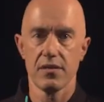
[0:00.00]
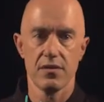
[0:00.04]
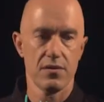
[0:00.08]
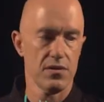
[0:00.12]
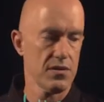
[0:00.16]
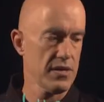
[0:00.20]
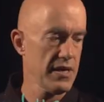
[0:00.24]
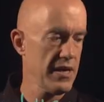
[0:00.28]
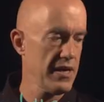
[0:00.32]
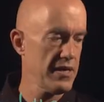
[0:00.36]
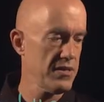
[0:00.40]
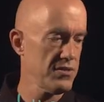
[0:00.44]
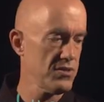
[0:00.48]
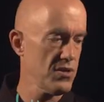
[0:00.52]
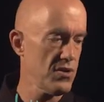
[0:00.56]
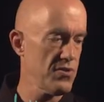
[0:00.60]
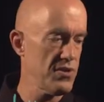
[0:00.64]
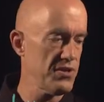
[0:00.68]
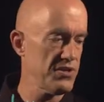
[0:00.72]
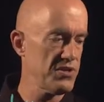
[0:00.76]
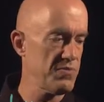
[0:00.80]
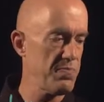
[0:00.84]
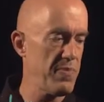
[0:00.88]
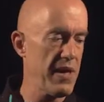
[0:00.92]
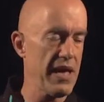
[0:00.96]
Okay, so the
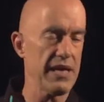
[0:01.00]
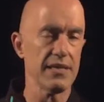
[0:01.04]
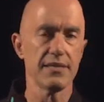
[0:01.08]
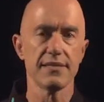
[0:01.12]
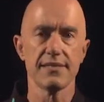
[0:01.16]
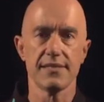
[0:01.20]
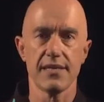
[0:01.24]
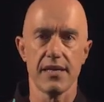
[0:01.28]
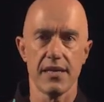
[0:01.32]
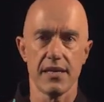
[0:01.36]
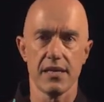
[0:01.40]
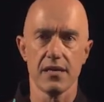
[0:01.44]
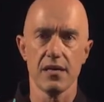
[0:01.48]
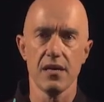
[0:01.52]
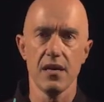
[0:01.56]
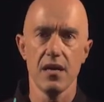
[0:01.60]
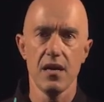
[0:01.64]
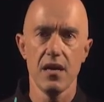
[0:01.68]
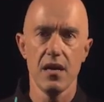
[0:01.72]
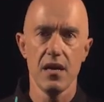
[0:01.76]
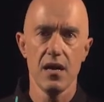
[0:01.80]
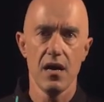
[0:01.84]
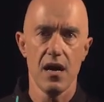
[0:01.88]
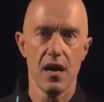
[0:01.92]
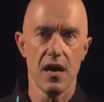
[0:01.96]
spacing
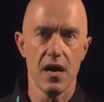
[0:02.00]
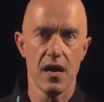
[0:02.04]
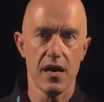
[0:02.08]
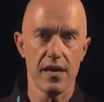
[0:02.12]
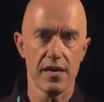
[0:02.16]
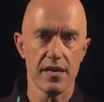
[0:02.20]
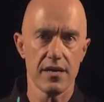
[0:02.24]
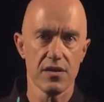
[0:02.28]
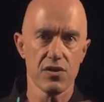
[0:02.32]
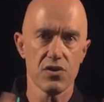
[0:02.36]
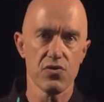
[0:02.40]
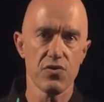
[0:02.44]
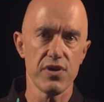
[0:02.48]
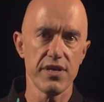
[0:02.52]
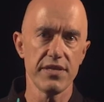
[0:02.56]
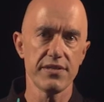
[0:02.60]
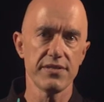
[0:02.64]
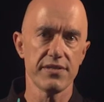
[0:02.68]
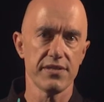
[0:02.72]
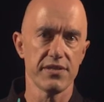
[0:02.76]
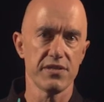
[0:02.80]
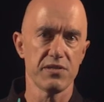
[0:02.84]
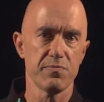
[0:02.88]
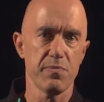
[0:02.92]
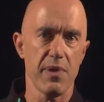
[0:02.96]
uh,
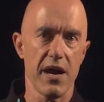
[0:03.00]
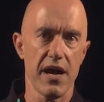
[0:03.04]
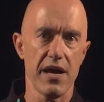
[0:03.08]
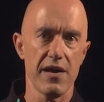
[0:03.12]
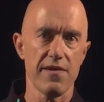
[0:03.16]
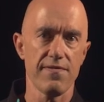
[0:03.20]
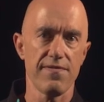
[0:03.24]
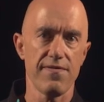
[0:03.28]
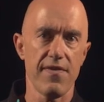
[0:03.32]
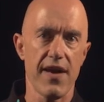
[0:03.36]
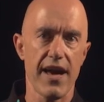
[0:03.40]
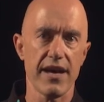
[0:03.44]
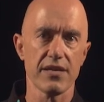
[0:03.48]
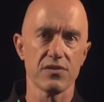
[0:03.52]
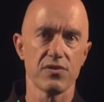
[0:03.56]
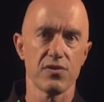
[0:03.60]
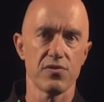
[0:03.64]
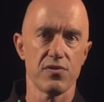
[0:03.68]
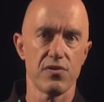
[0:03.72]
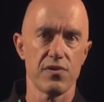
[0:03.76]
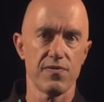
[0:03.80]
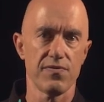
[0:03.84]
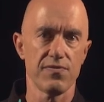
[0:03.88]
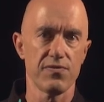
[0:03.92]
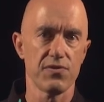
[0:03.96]
increases by a
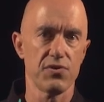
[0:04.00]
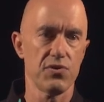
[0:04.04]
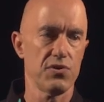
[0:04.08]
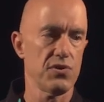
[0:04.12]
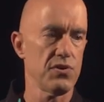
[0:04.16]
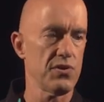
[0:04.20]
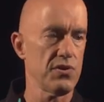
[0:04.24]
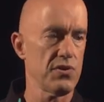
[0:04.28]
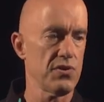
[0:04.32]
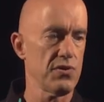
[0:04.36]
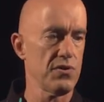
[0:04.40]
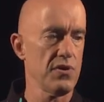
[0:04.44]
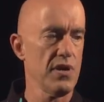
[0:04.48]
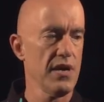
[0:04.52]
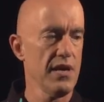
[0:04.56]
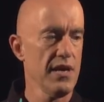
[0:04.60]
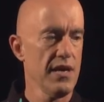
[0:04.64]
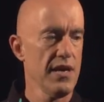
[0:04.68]
factor of 2